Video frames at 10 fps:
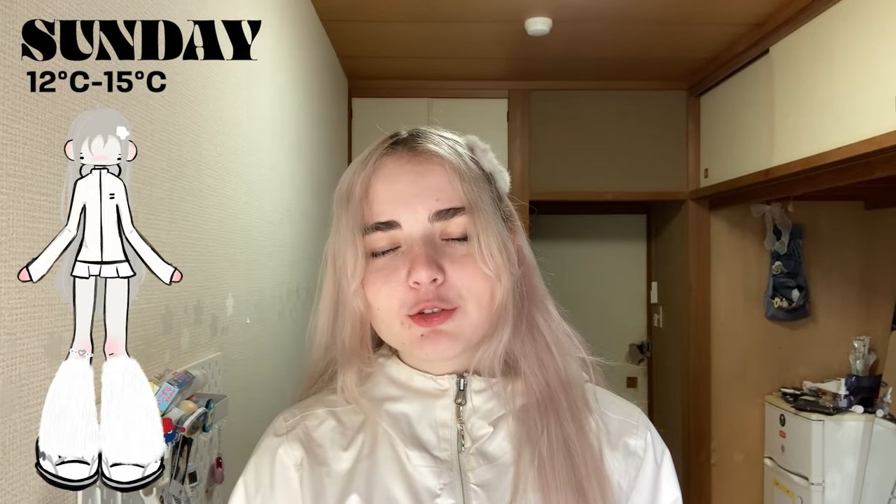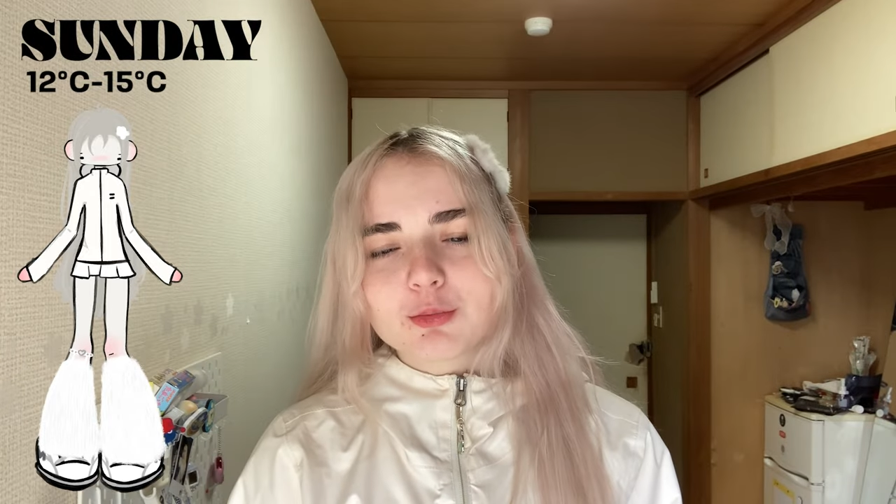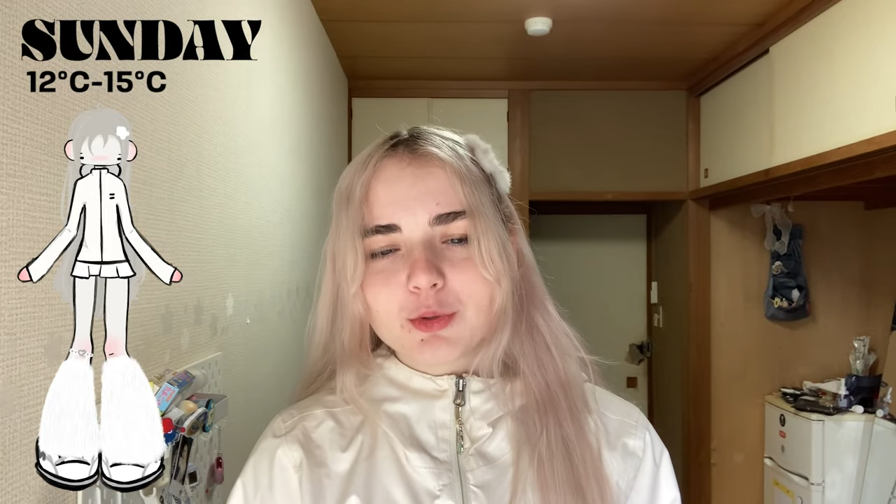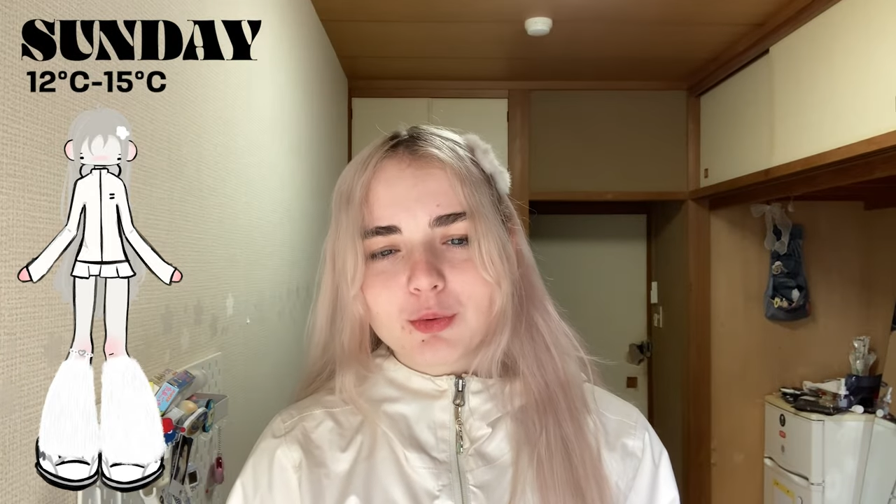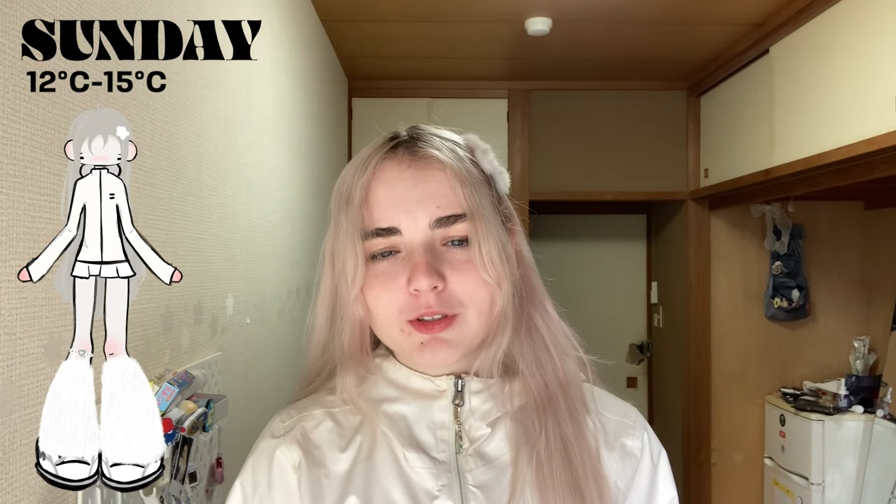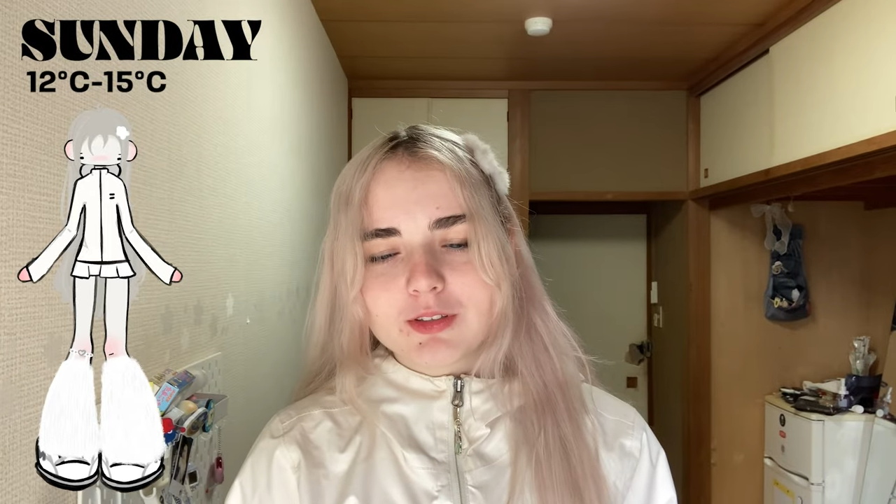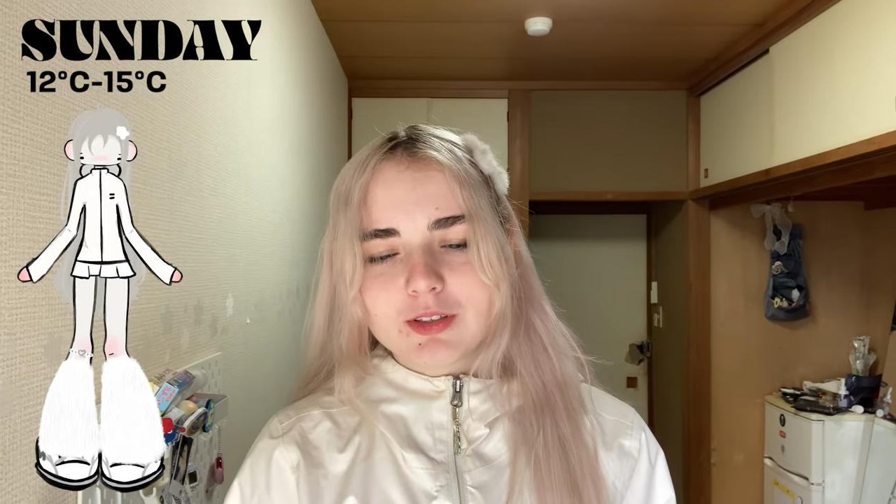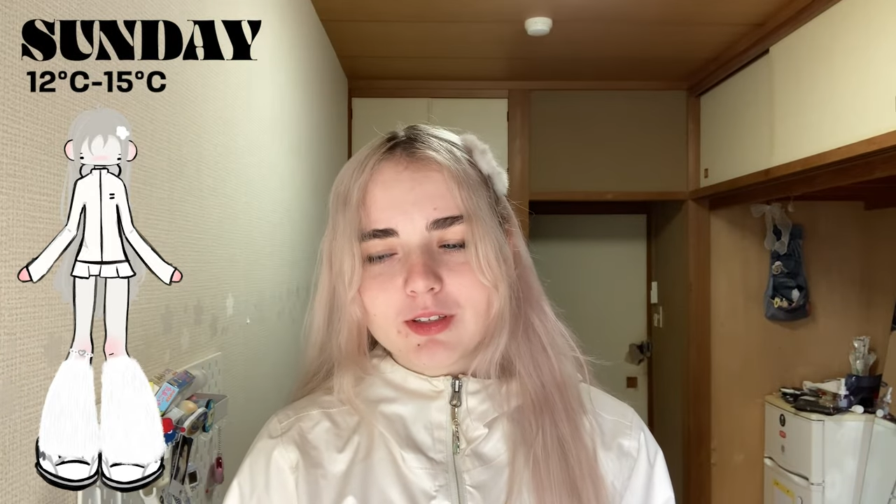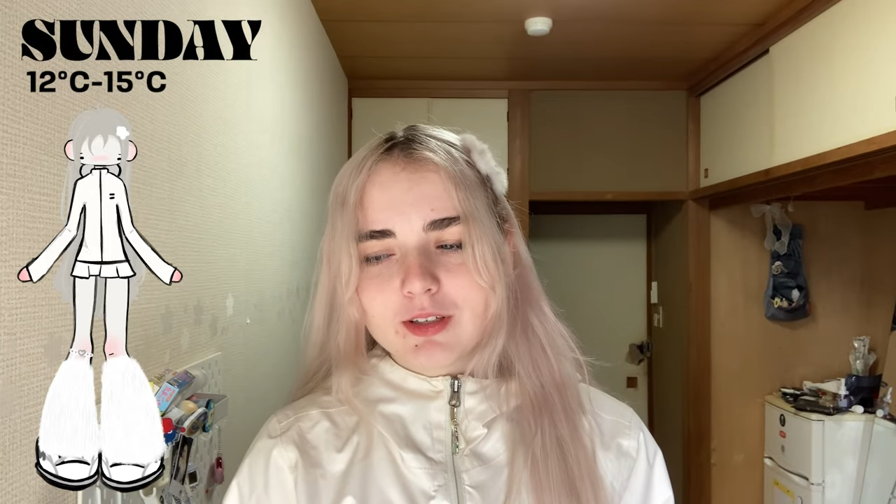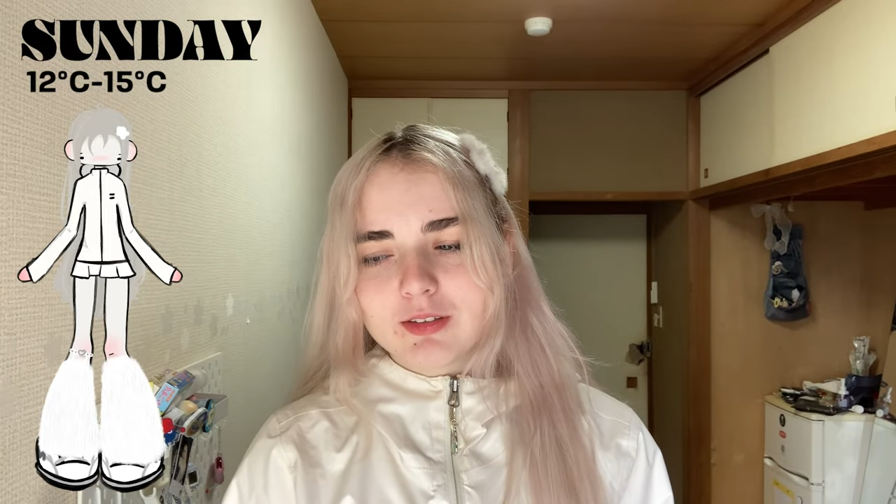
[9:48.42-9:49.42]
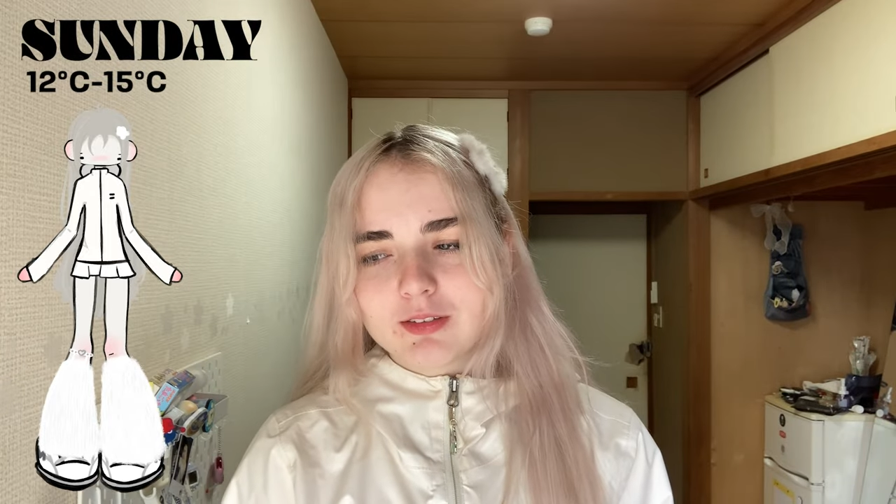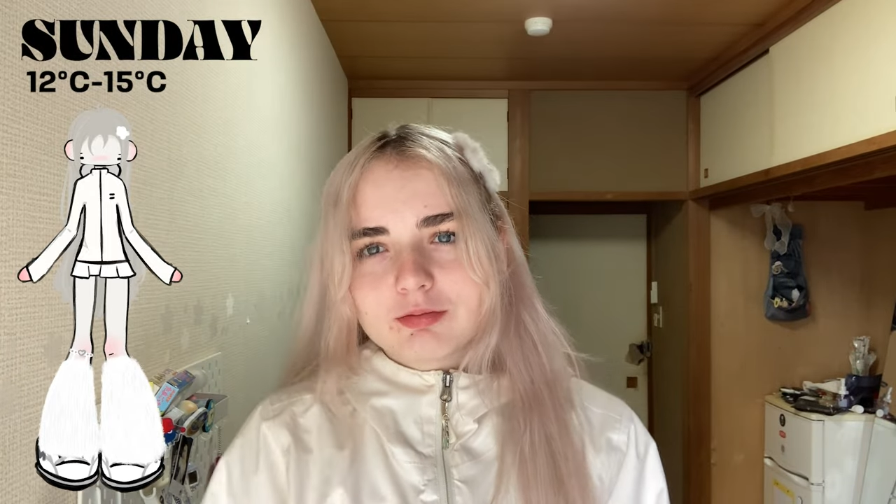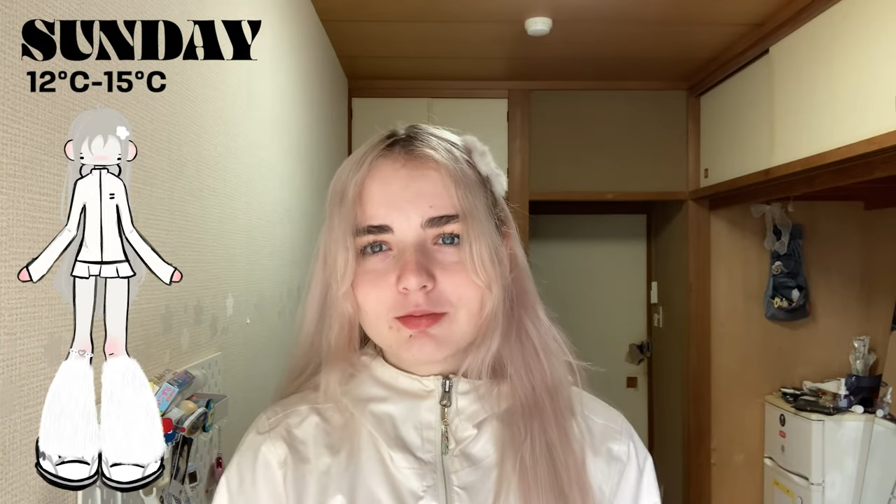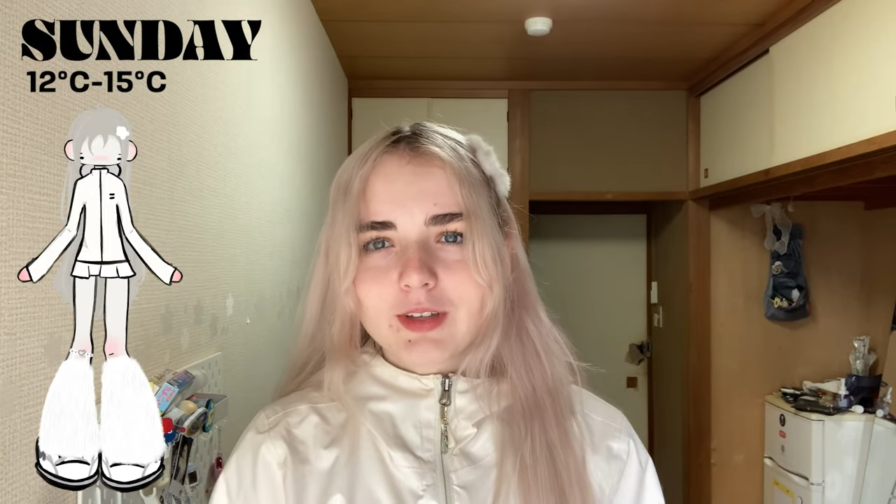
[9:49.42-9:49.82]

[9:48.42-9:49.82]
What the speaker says: to me once and then